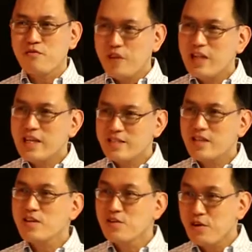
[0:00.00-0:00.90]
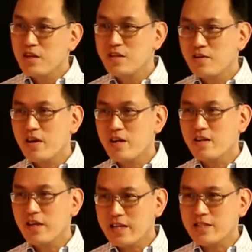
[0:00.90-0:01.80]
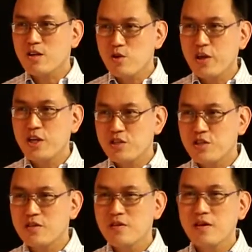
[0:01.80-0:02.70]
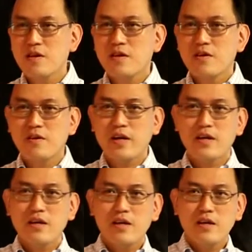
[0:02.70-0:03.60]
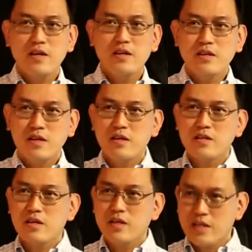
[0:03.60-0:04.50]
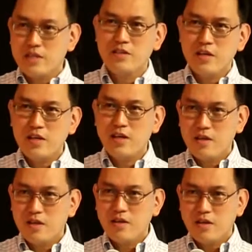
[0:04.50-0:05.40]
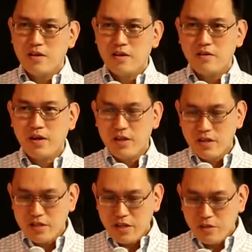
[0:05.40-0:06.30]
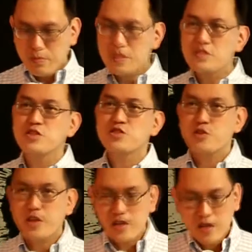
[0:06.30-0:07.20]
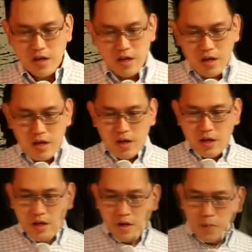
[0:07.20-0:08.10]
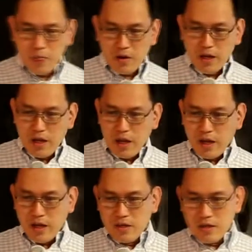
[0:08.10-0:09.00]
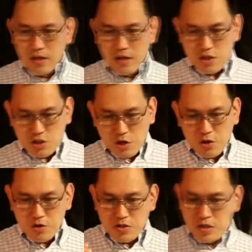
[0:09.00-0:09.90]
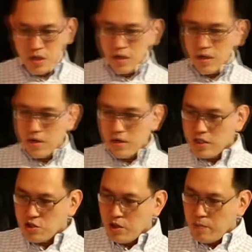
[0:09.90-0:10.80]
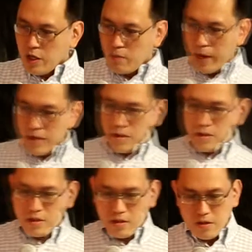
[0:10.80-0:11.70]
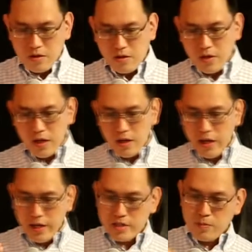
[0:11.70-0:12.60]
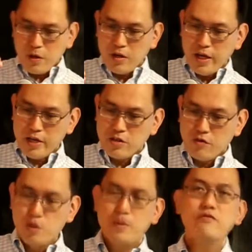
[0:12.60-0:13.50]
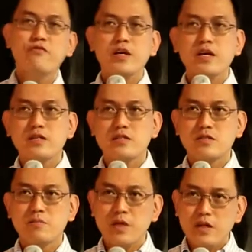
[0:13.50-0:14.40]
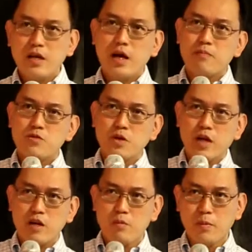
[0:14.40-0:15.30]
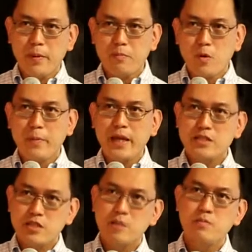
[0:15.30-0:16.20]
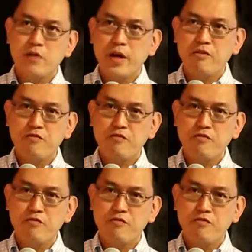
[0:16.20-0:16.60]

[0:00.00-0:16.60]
Finlayson Green, right? The exact location, right? In the city, right? In the central business district. Okay, and it shows, it's actually made of metal. Okay, layers upon layers of human figures building up to a kind of momentum, right?